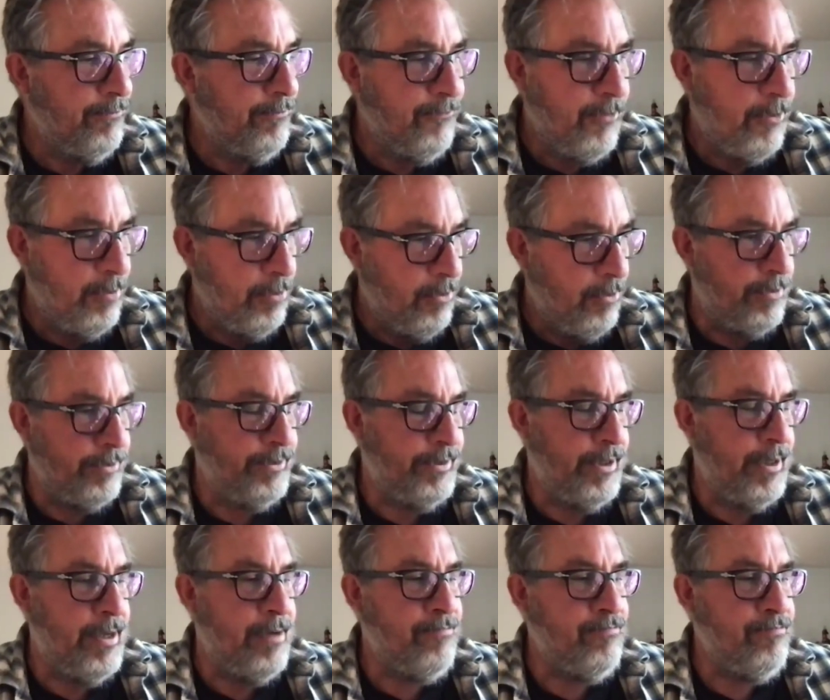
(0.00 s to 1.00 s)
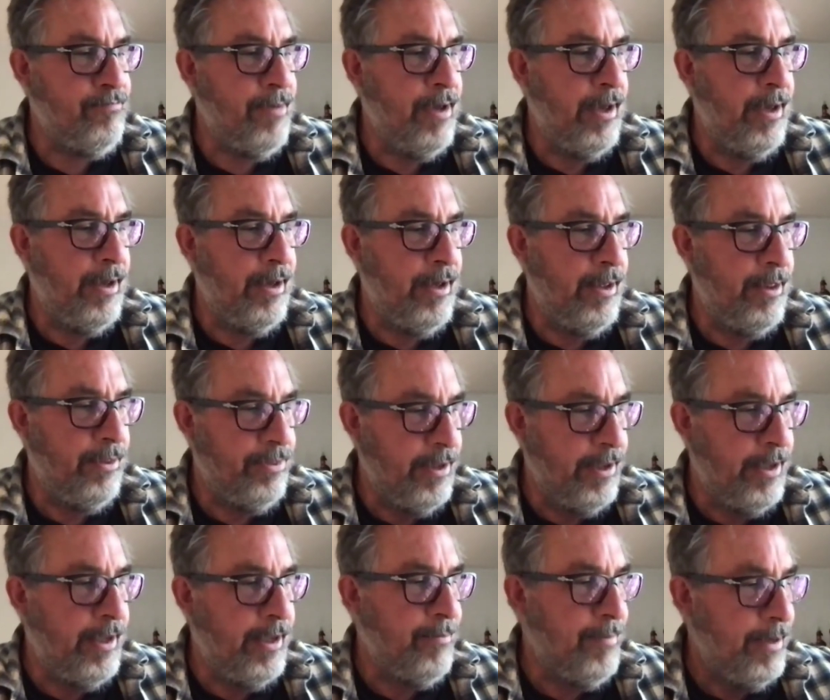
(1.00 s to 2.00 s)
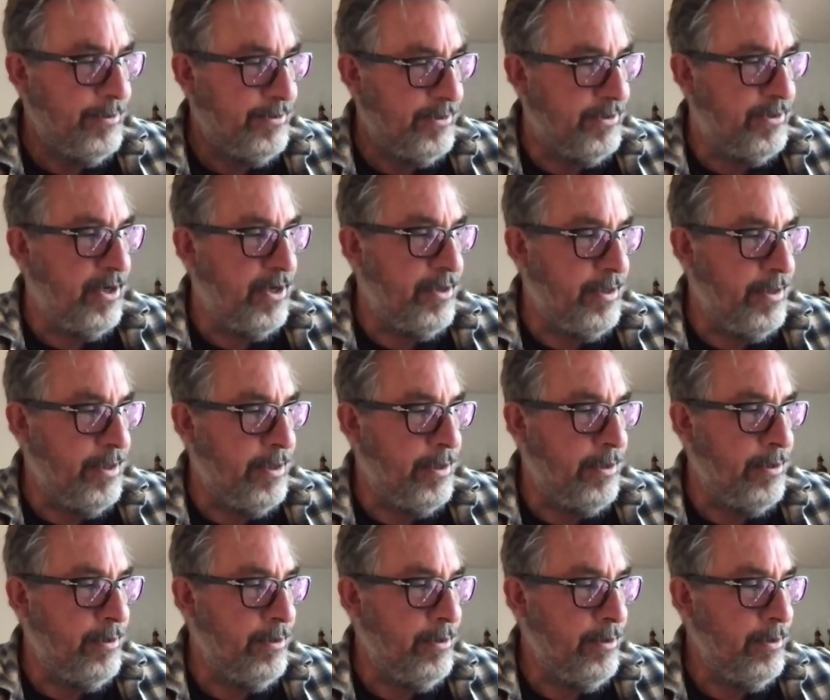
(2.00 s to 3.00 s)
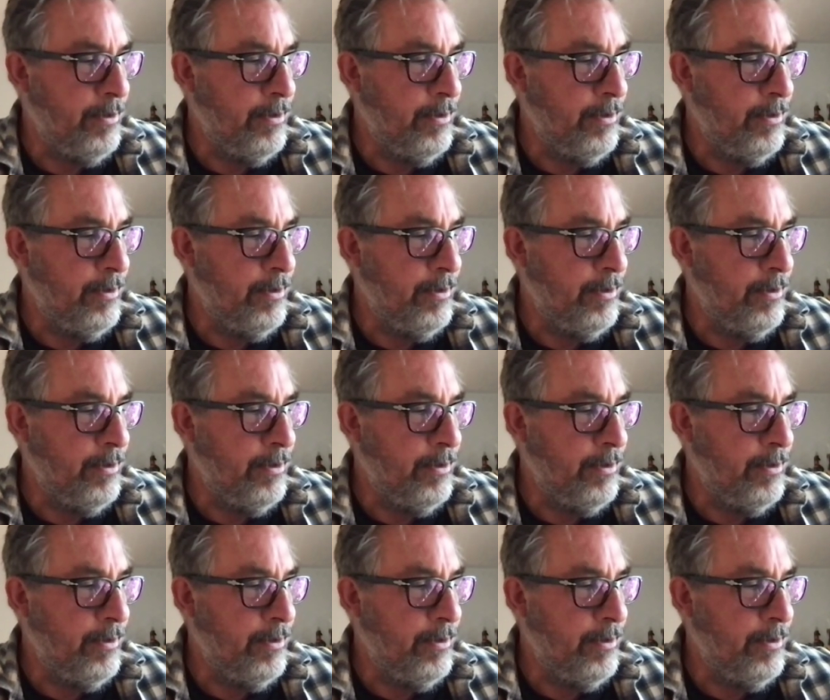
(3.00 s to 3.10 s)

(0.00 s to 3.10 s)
for a long time, thinking about studying